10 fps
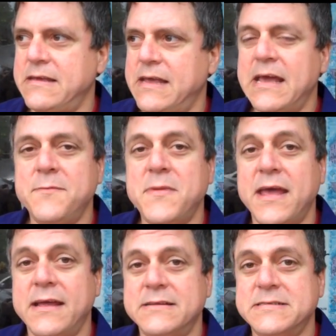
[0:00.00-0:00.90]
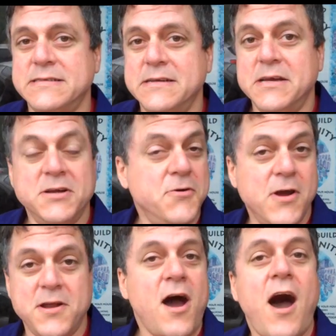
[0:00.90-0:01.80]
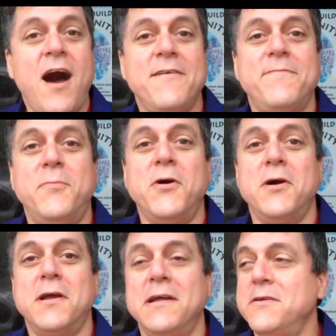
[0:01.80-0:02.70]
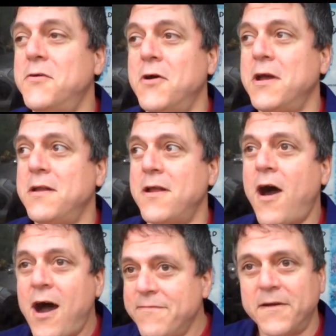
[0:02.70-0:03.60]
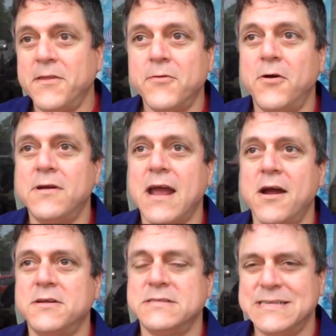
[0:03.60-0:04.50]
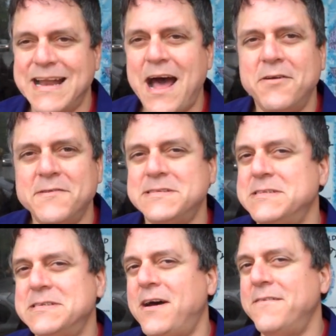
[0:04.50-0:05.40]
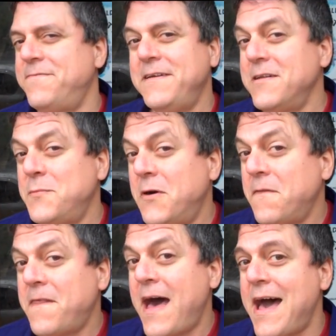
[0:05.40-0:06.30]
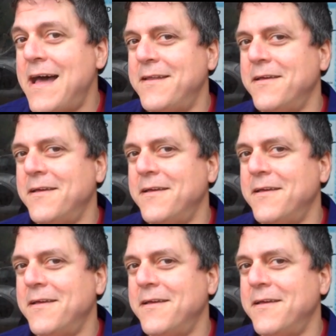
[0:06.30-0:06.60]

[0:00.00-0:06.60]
inmates going off book and going off on their own characters, and how does de Sade feel about that?